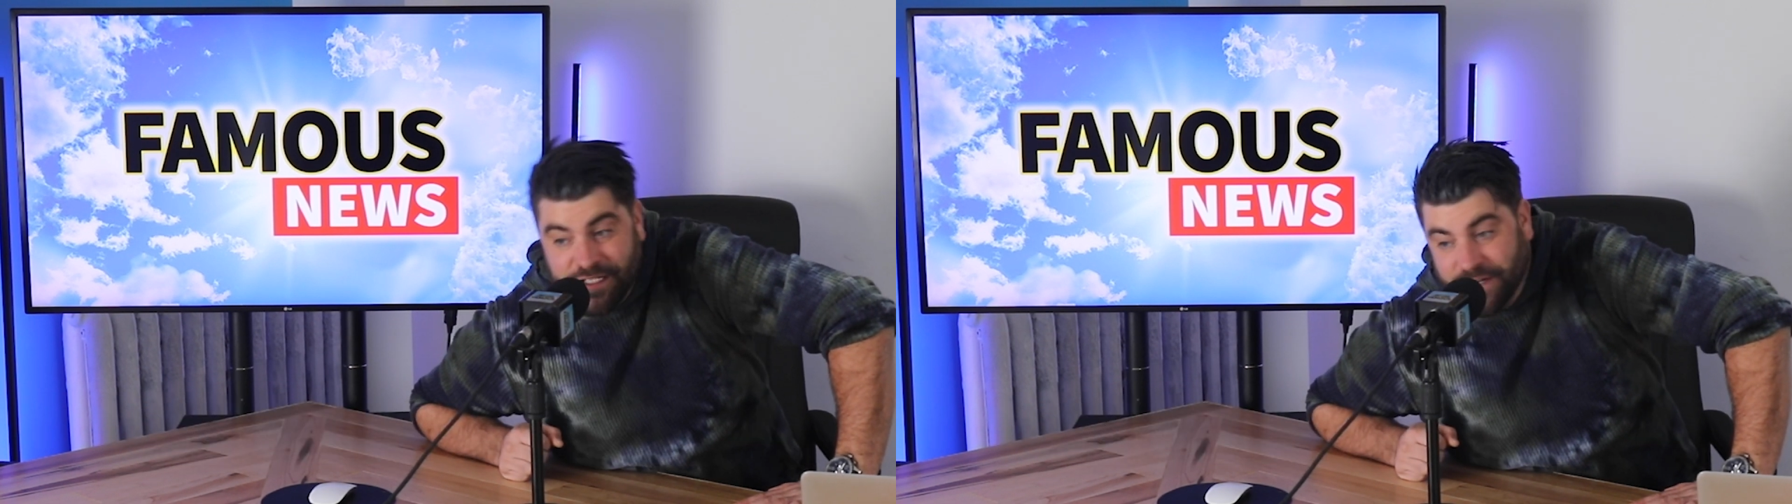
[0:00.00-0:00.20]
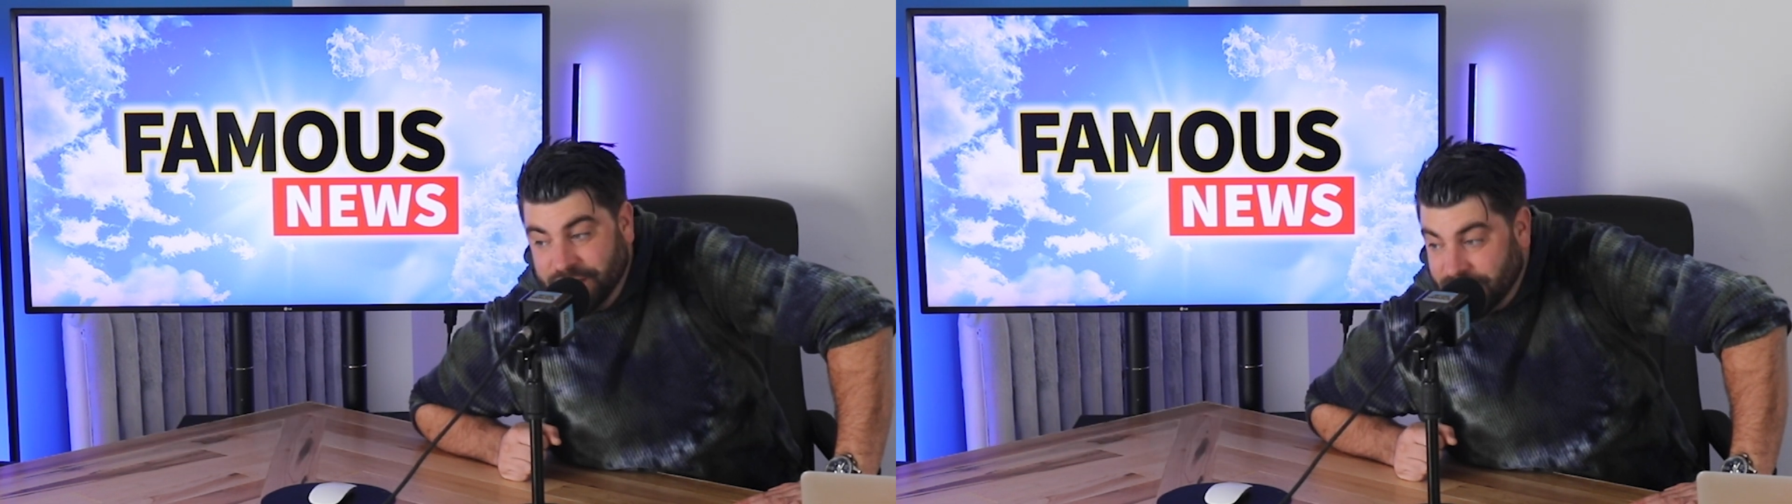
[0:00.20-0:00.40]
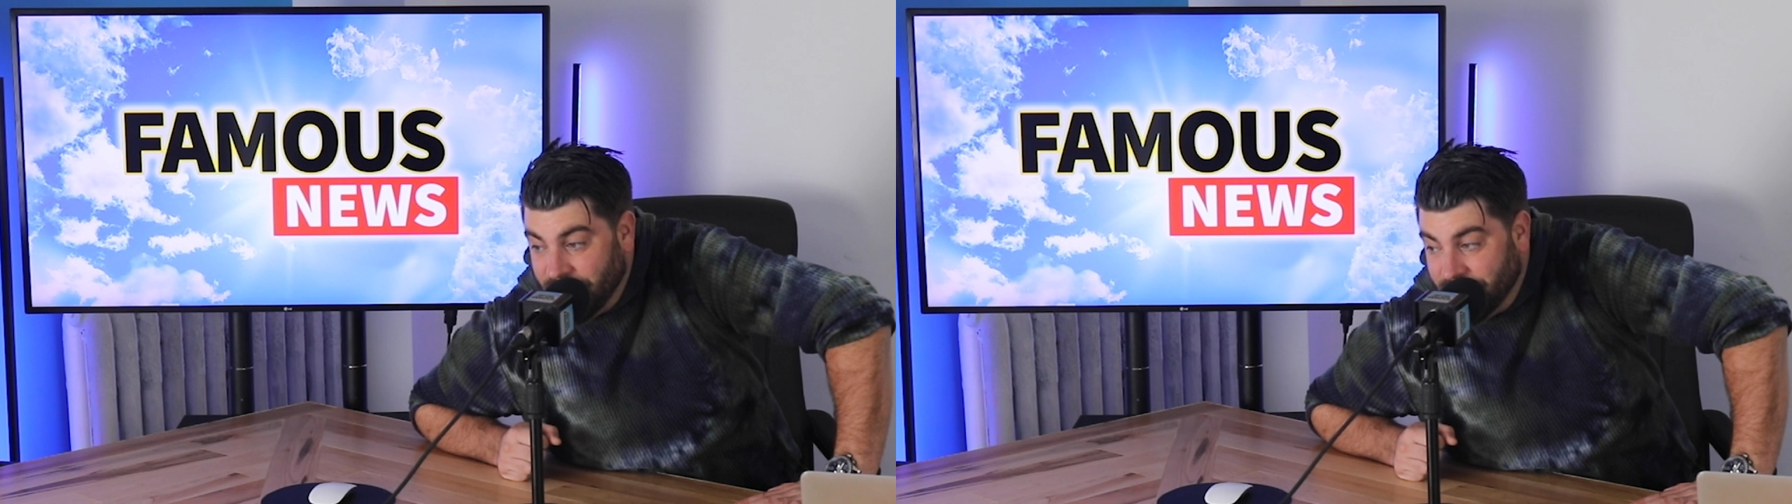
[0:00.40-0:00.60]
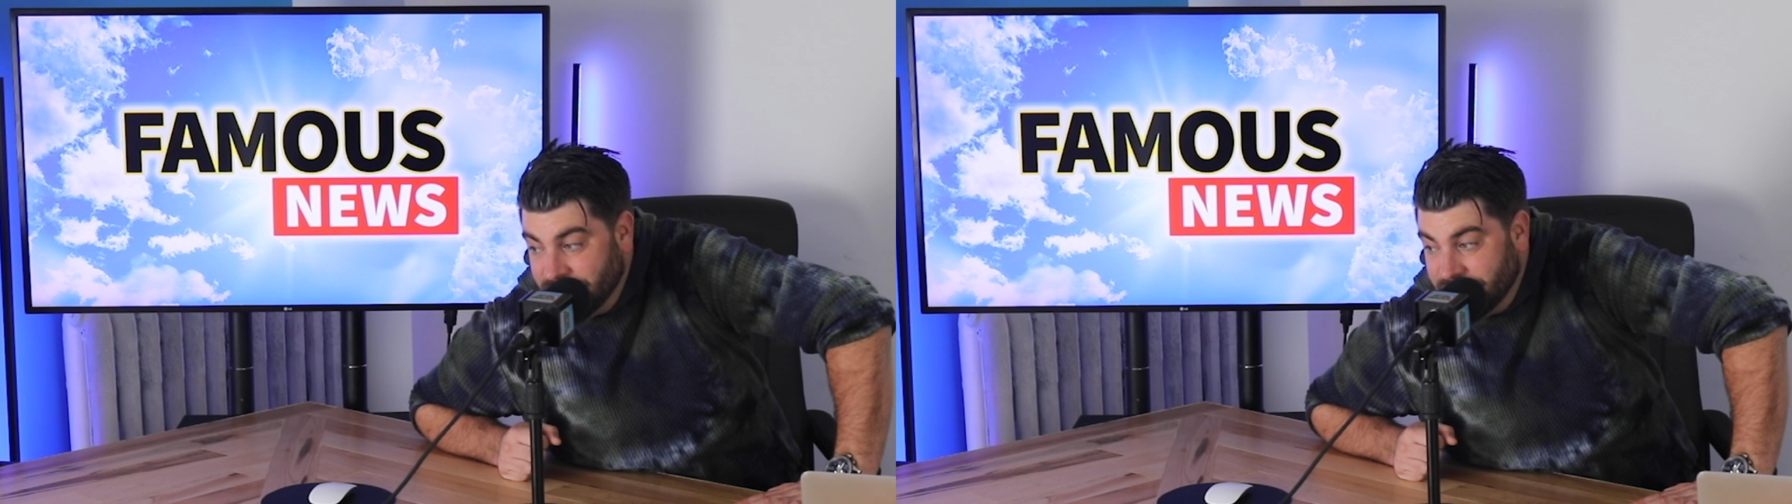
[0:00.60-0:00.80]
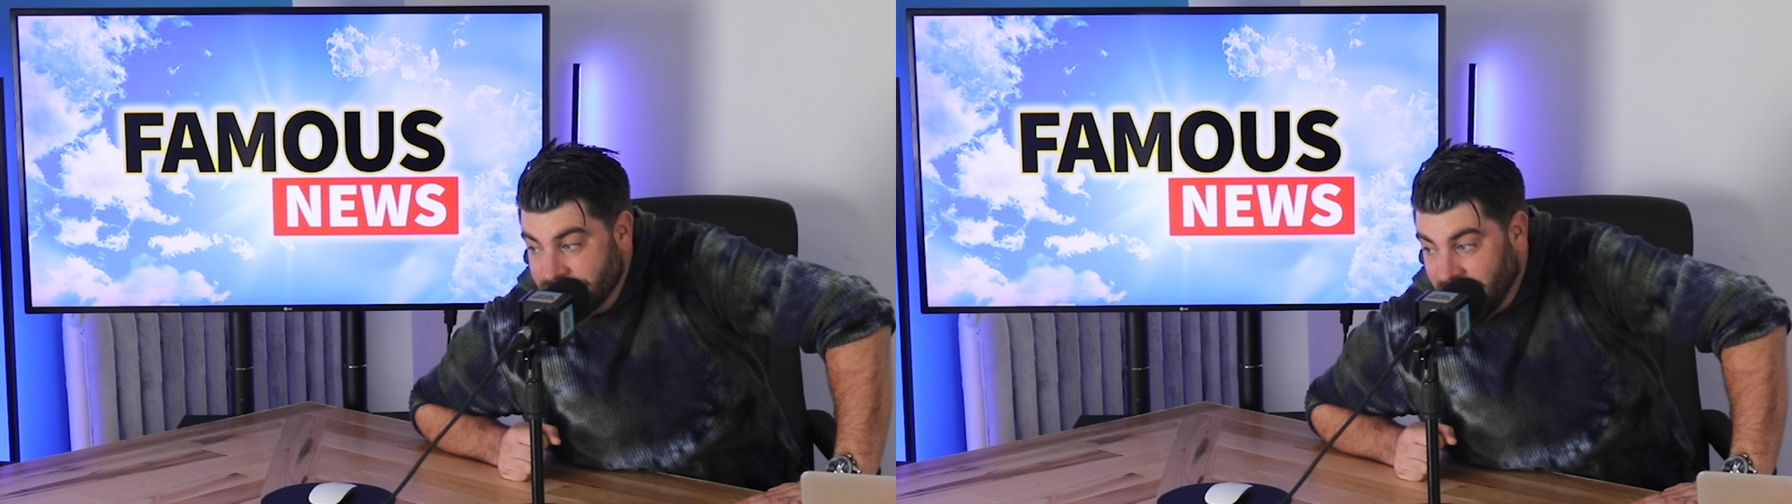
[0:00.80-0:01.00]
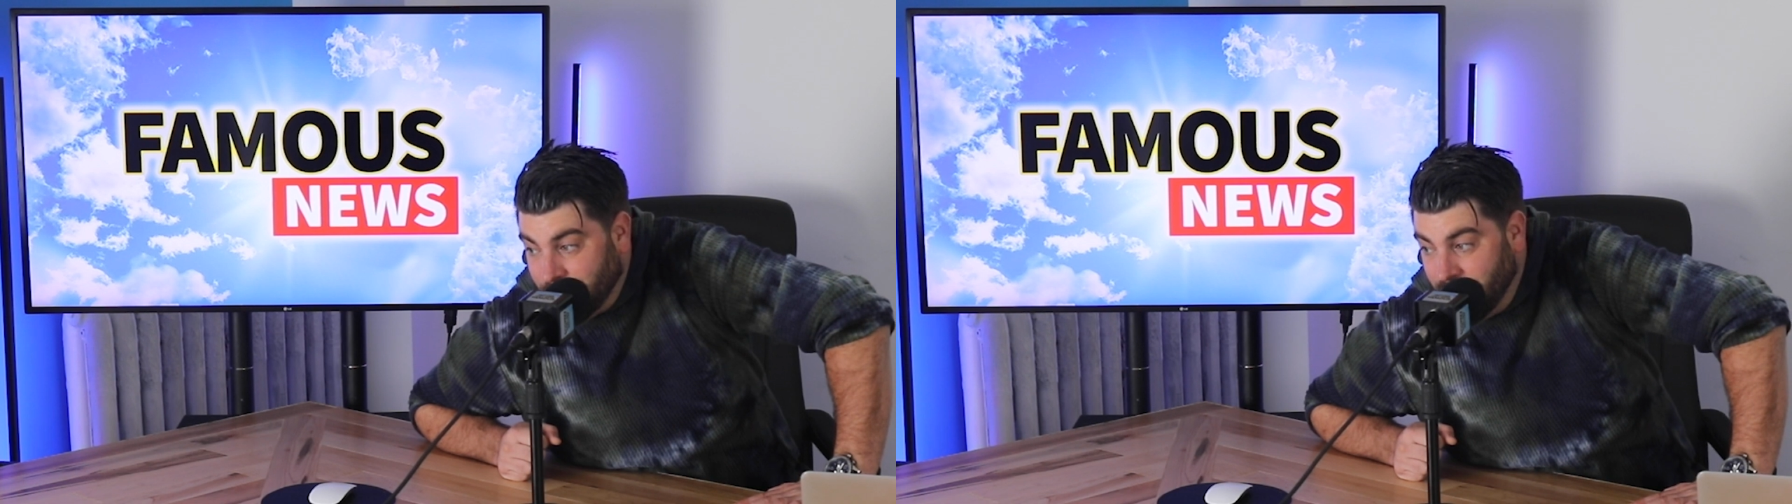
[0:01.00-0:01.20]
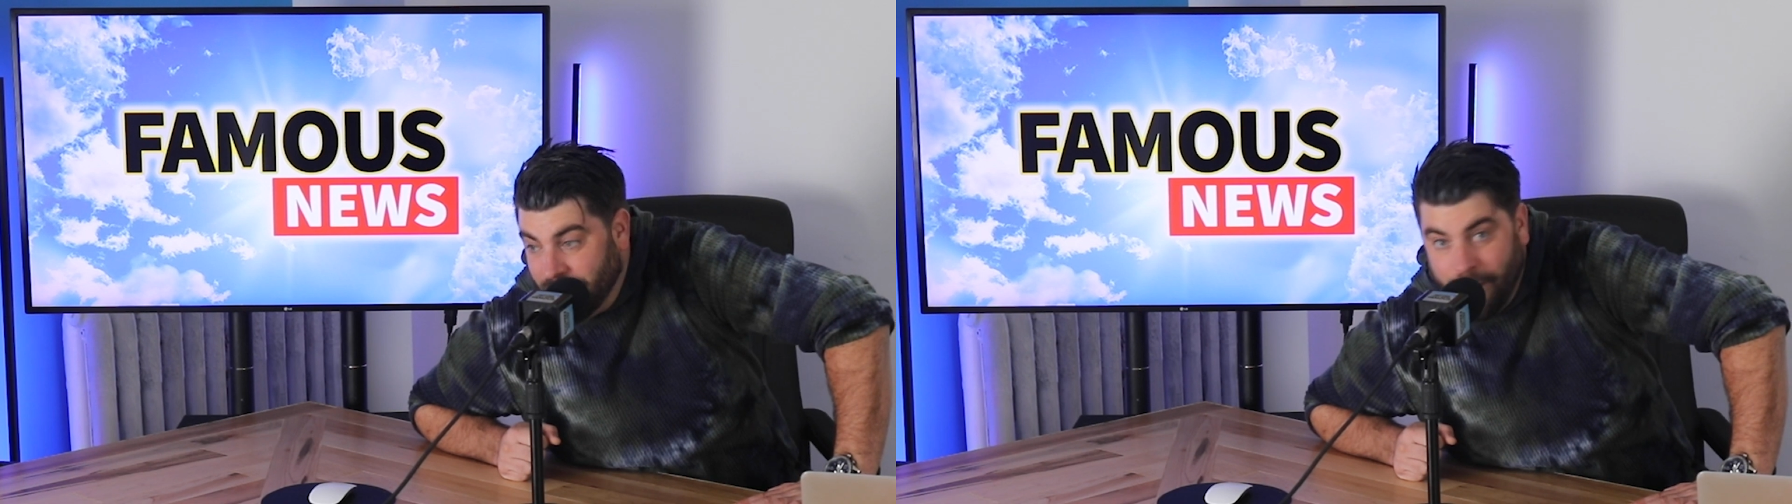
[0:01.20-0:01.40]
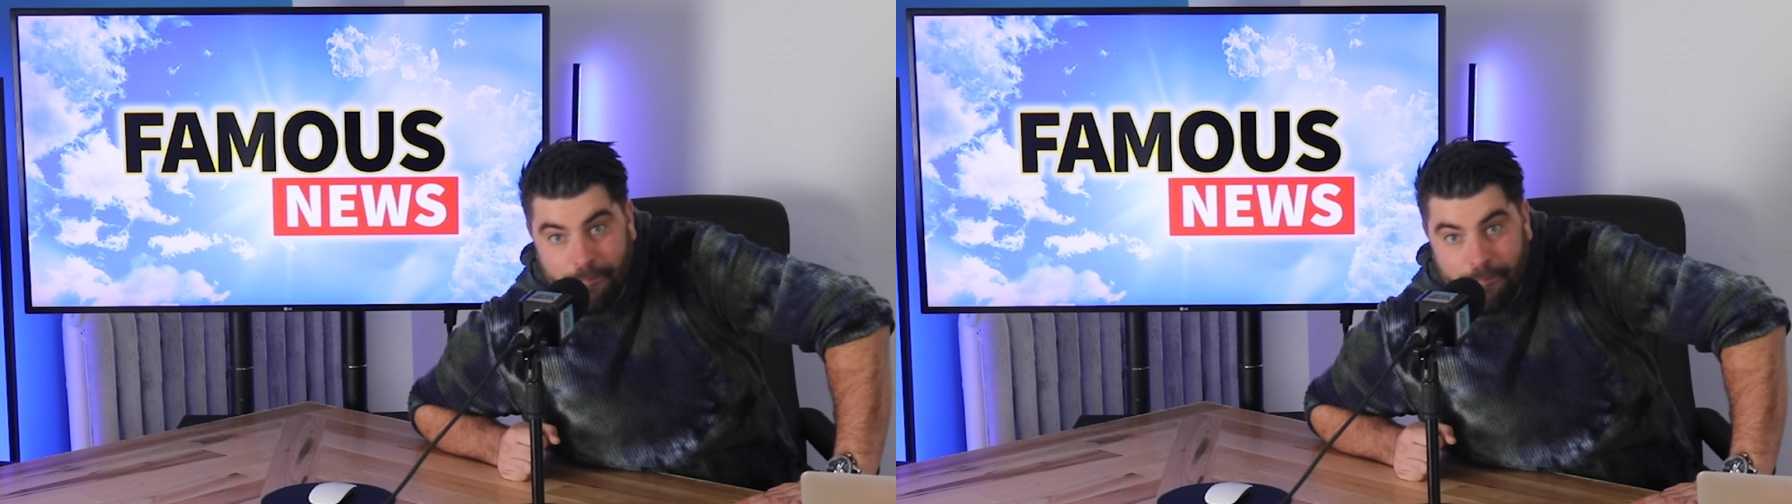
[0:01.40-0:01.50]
Seriously though, this is like one of the